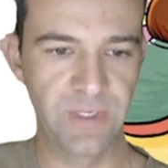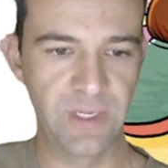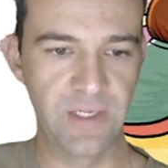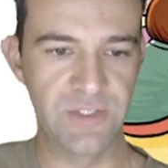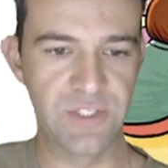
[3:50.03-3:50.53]

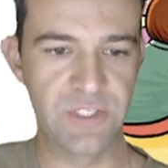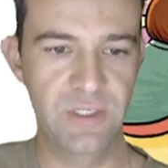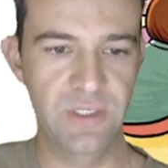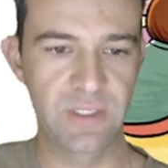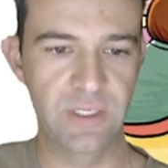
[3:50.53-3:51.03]
As
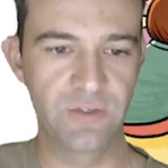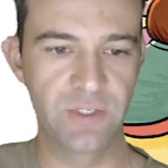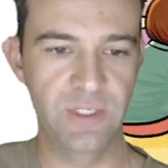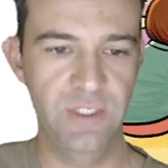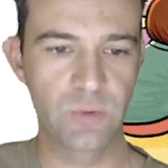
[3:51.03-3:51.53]
Sienna
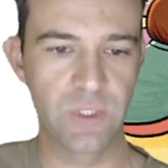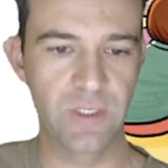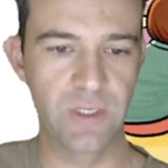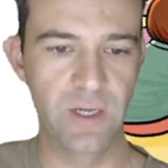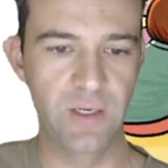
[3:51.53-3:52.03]
counted each red
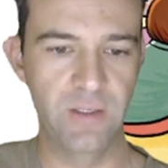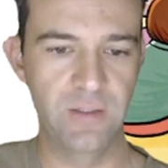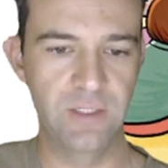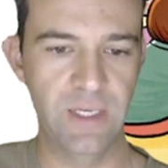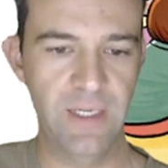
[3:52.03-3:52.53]
dot,
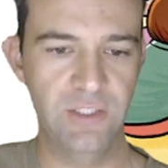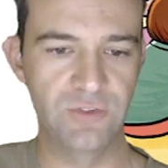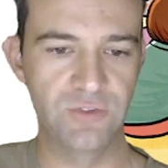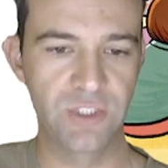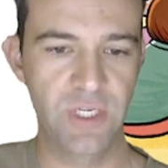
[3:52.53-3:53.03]

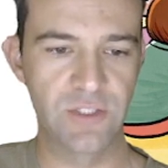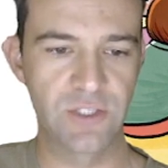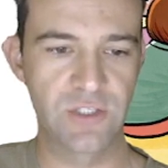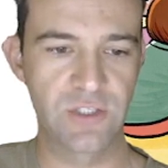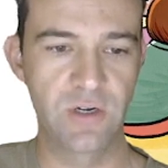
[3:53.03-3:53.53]
Dash's chest
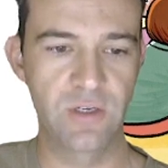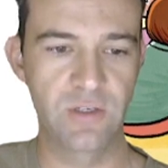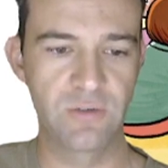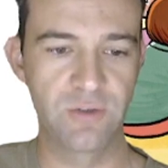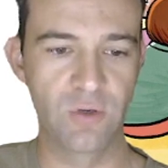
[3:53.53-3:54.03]
started
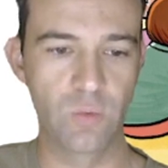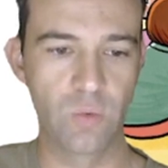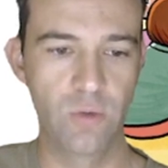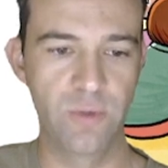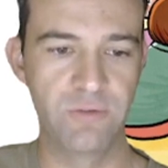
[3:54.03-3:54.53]
to feel
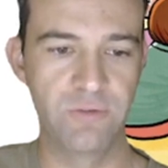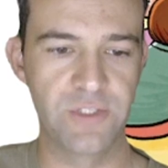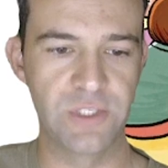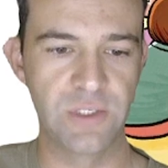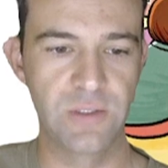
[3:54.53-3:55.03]
warm and
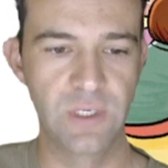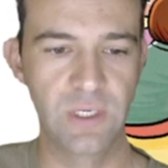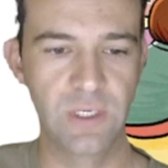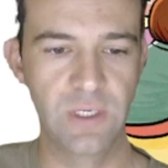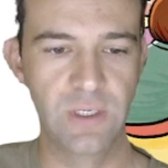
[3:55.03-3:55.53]
fuzzy.
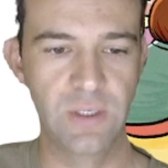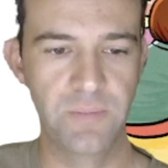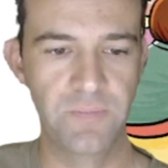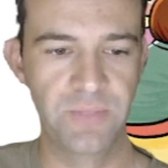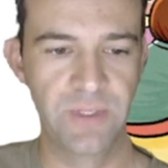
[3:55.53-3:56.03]

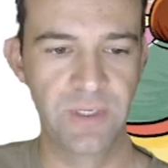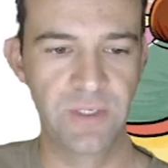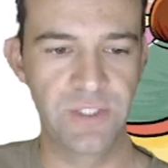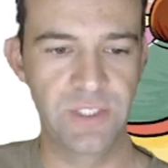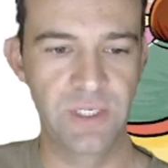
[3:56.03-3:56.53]

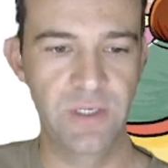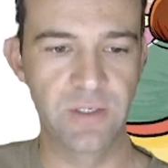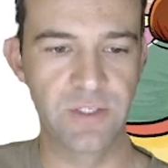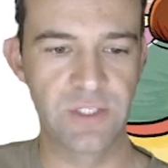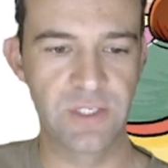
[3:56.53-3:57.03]

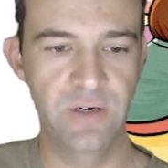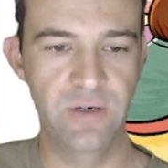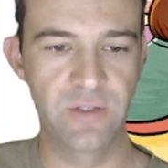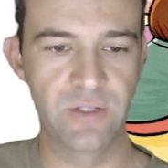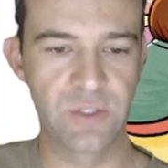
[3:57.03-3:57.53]
Sienna stared
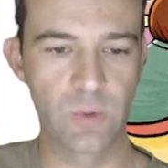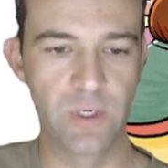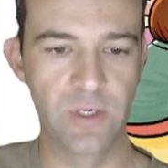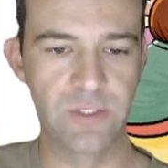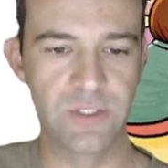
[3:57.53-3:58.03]
at the
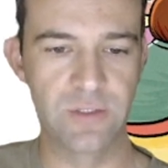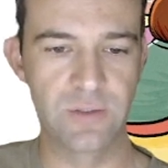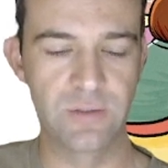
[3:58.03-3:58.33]
squares.